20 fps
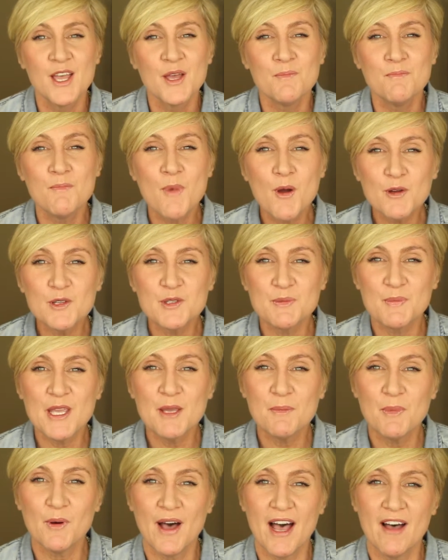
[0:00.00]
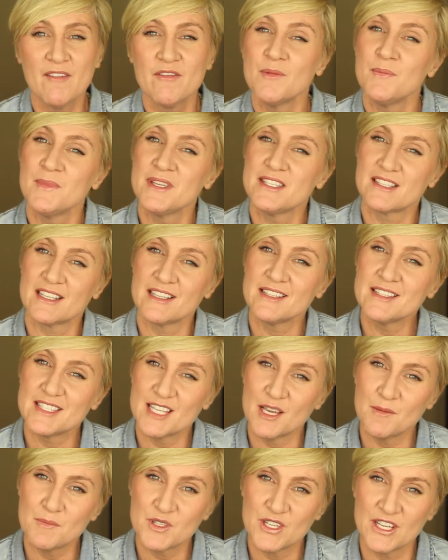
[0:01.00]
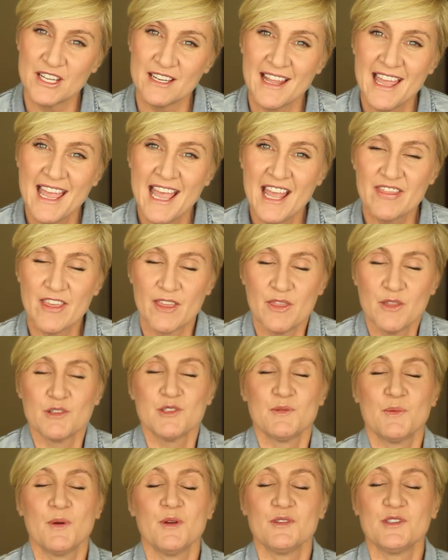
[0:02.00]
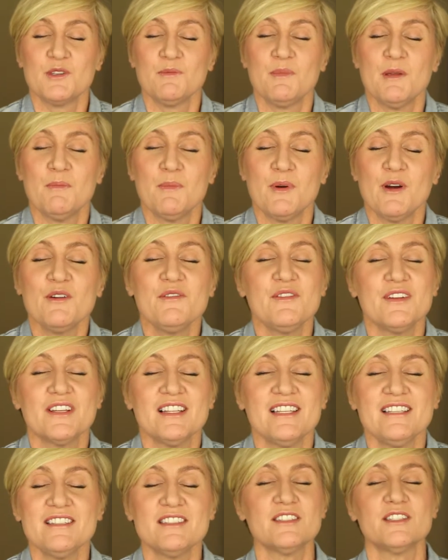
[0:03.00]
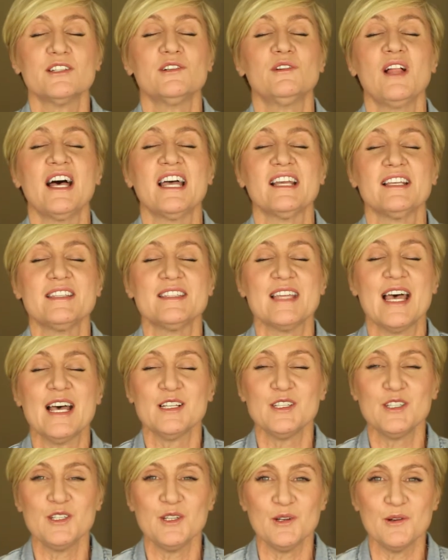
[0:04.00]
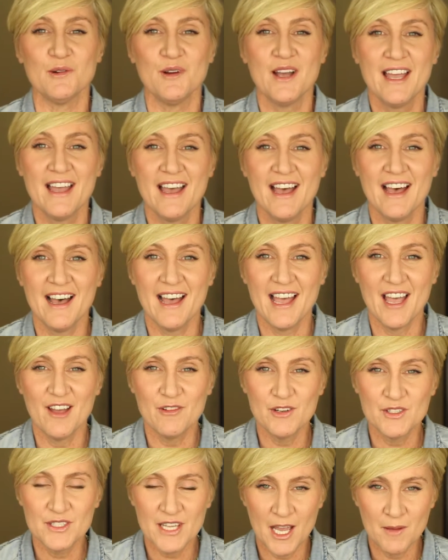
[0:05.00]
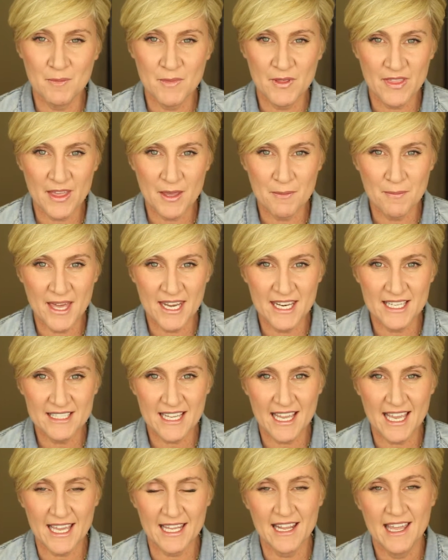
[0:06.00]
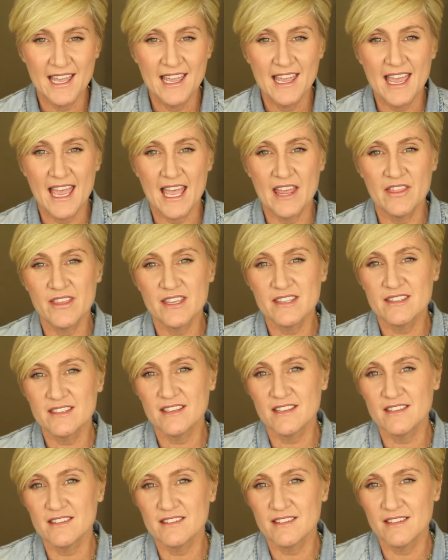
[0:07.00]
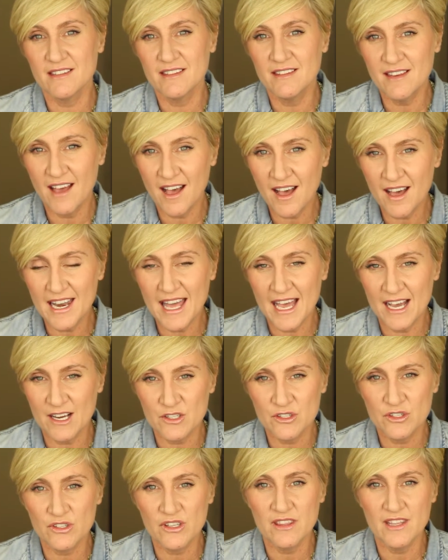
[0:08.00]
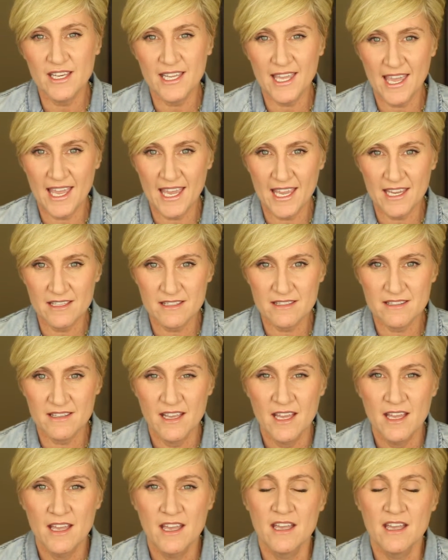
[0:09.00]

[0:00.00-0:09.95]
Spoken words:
Most people have the misconception that they're supposed to be perfectly still like statue every time that they meditate, and this is not actually the case.